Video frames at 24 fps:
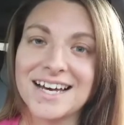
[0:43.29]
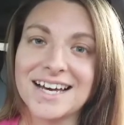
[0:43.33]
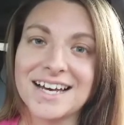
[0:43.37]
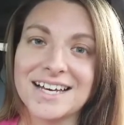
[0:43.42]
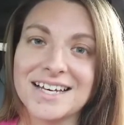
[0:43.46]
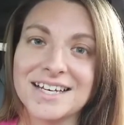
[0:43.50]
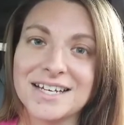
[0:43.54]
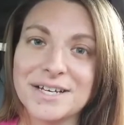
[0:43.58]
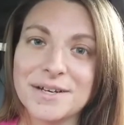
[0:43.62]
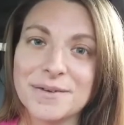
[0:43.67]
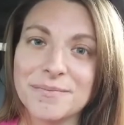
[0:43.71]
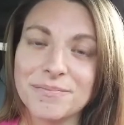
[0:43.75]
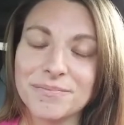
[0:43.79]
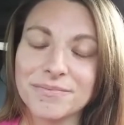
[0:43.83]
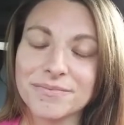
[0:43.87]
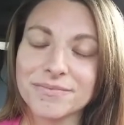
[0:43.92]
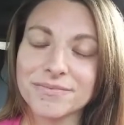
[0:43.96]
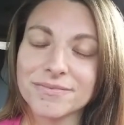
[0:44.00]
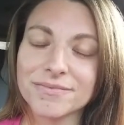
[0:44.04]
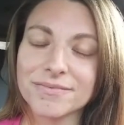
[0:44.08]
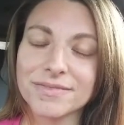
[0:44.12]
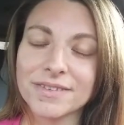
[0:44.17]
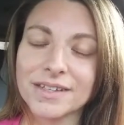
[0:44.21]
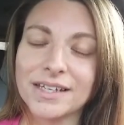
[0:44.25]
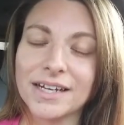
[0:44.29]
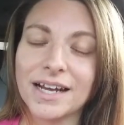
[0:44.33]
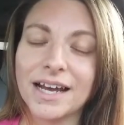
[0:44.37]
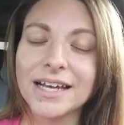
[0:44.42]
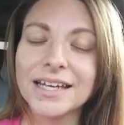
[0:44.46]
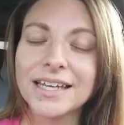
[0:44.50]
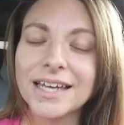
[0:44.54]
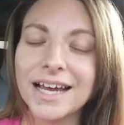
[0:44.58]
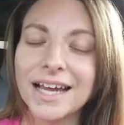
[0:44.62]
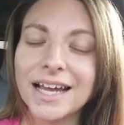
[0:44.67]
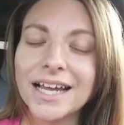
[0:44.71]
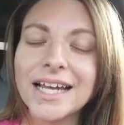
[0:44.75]
Um, now,
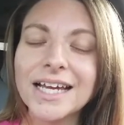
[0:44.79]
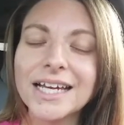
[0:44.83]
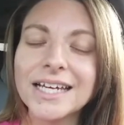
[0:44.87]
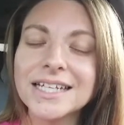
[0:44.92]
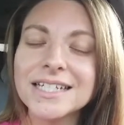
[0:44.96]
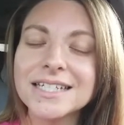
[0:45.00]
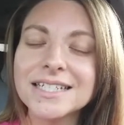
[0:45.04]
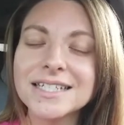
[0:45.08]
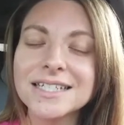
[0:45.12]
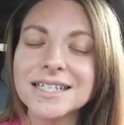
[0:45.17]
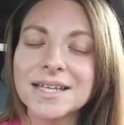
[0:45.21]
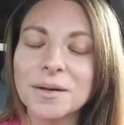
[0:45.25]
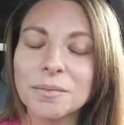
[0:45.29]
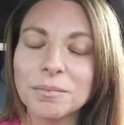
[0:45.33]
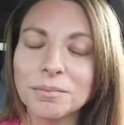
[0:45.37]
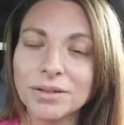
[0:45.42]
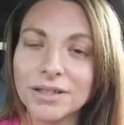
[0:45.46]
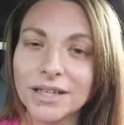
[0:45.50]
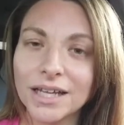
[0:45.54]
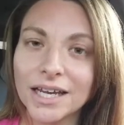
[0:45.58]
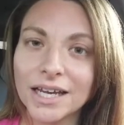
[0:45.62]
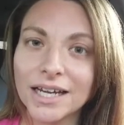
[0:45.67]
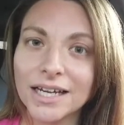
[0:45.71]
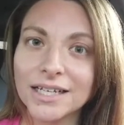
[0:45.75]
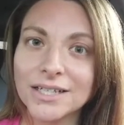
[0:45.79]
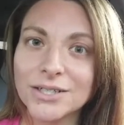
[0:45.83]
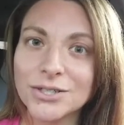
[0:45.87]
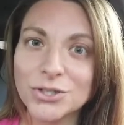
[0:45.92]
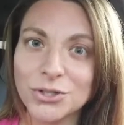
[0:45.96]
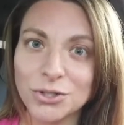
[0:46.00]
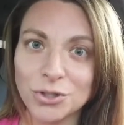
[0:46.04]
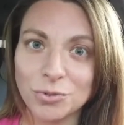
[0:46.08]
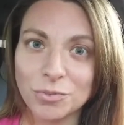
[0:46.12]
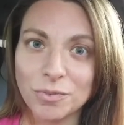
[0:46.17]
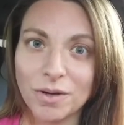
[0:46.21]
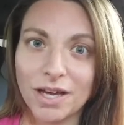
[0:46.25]
I can't complain
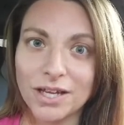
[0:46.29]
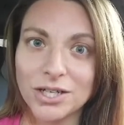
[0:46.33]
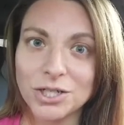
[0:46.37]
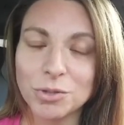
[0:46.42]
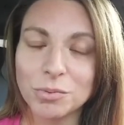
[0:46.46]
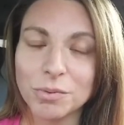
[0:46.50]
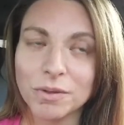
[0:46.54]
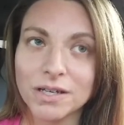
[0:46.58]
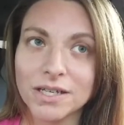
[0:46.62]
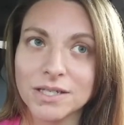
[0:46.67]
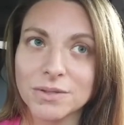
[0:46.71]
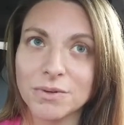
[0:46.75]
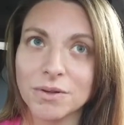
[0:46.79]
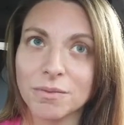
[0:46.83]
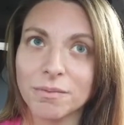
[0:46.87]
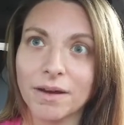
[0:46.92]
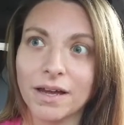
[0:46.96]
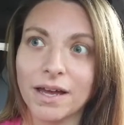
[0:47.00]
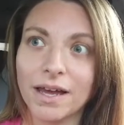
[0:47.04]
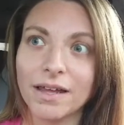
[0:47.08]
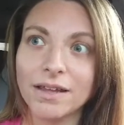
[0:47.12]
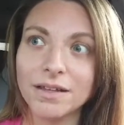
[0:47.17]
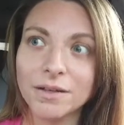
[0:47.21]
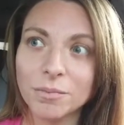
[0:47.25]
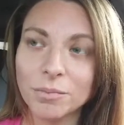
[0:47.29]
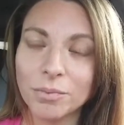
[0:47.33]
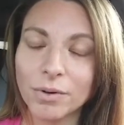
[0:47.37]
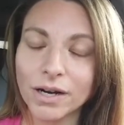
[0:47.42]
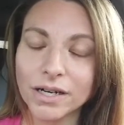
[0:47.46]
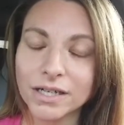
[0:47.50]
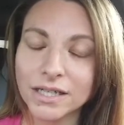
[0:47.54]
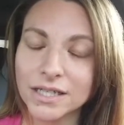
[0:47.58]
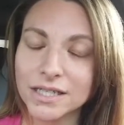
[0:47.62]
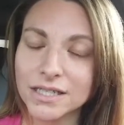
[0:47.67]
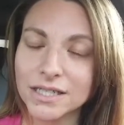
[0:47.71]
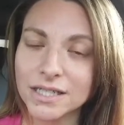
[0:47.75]
too much because with my other
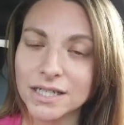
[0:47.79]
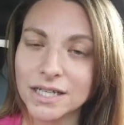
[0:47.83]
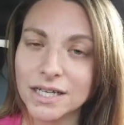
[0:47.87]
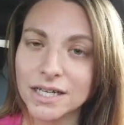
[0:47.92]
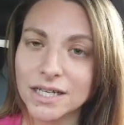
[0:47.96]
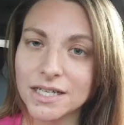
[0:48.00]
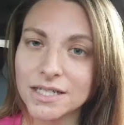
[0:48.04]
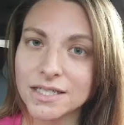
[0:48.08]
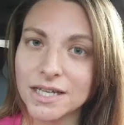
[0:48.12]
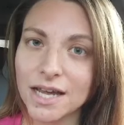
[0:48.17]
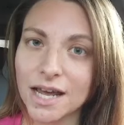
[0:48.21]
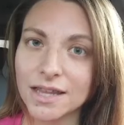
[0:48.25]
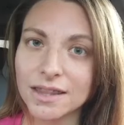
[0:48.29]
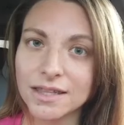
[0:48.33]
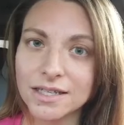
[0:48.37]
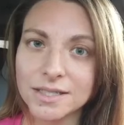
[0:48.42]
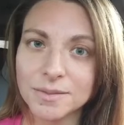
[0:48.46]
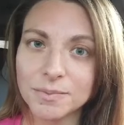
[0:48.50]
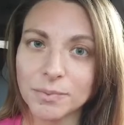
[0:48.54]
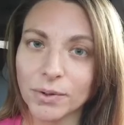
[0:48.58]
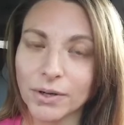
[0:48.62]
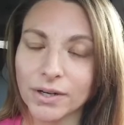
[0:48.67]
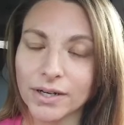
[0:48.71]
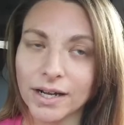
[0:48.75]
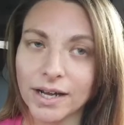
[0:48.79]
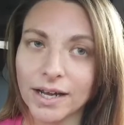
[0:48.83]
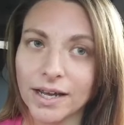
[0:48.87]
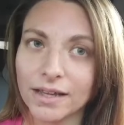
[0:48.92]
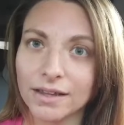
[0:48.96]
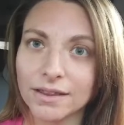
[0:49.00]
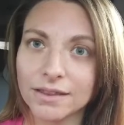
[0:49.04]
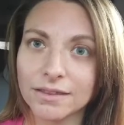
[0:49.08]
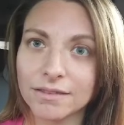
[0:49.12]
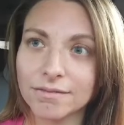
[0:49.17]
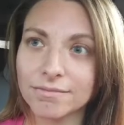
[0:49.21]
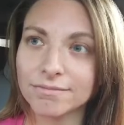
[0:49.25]
pregnancies, at this point, I
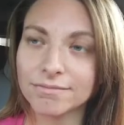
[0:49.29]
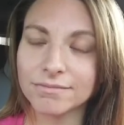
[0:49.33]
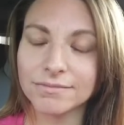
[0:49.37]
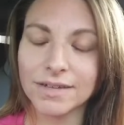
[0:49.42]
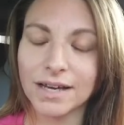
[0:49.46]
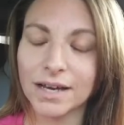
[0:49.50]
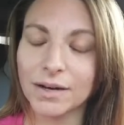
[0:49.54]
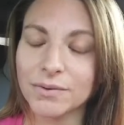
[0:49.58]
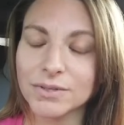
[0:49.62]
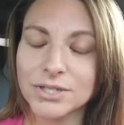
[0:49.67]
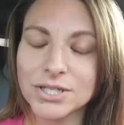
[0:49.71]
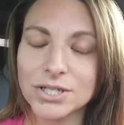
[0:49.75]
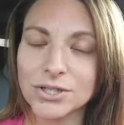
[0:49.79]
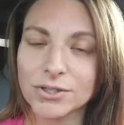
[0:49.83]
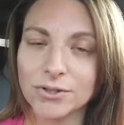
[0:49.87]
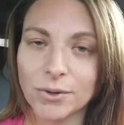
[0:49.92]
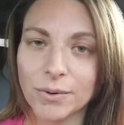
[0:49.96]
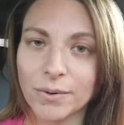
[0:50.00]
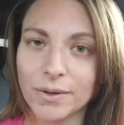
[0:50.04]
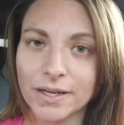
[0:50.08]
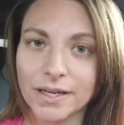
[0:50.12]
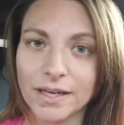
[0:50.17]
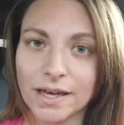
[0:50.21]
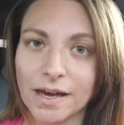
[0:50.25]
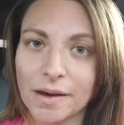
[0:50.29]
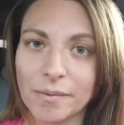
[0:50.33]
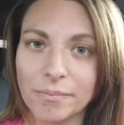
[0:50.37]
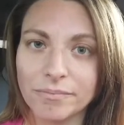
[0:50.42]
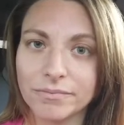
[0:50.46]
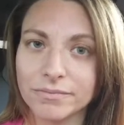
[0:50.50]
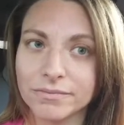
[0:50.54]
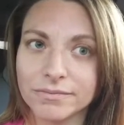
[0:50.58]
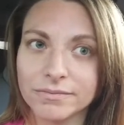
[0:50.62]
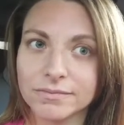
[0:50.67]
had I was throwing up